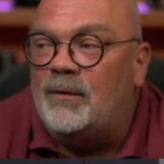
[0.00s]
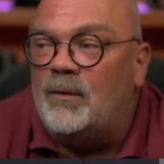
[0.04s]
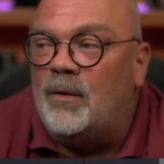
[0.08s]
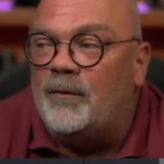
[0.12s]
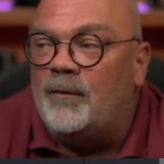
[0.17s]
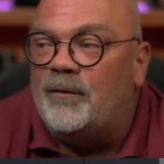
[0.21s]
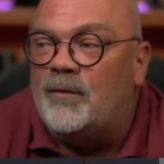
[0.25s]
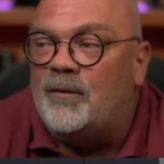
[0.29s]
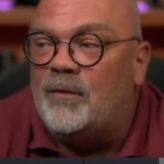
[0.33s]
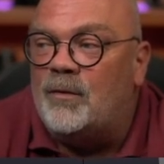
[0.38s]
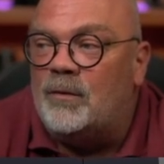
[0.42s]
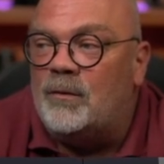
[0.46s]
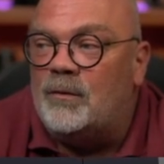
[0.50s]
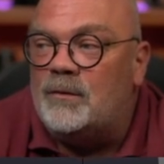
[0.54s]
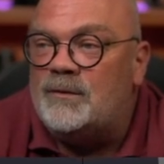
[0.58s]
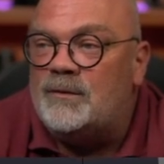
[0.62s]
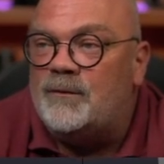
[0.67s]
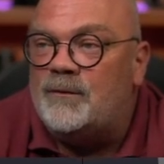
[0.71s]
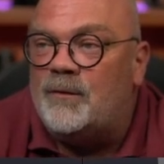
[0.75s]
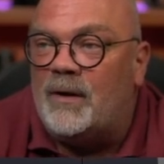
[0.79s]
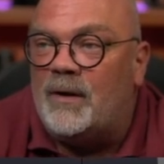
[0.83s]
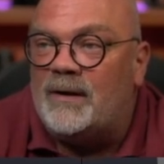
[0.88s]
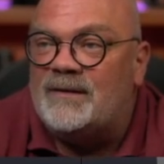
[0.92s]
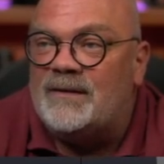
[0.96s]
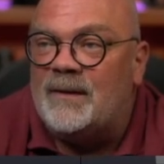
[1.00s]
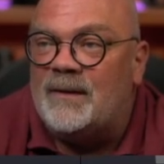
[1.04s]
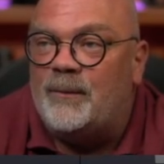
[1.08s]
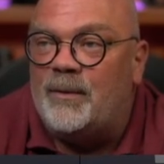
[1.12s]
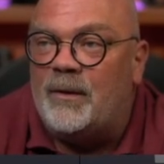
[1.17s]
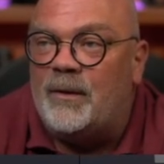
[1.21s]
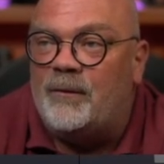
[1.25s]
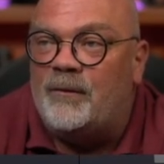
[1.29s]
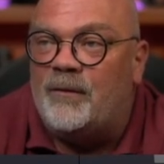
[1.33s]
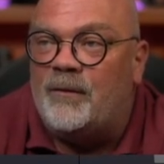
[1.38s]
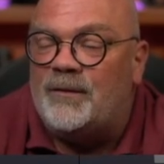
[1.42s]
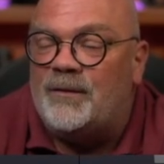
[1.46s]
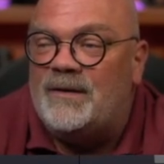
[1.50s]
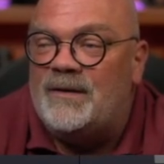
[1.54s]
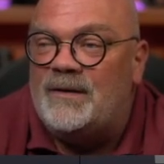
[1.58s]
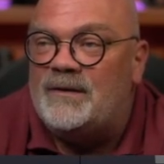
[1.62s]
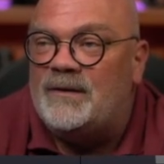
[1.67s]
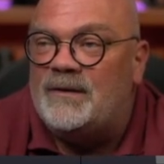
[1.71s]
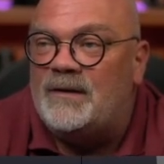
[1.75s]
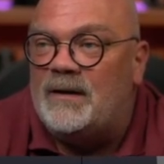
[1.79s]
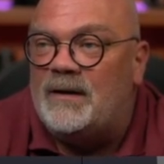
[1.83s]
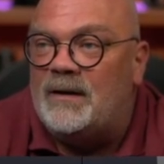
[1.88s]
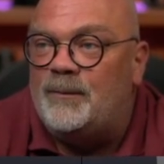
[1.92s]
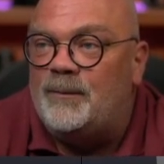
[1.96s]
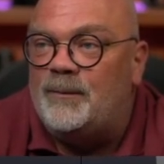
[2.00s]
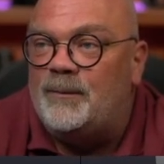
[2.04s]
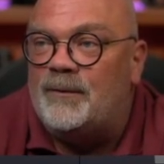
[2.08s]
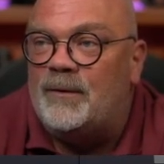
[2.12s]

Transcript: of course, for example, for this clip,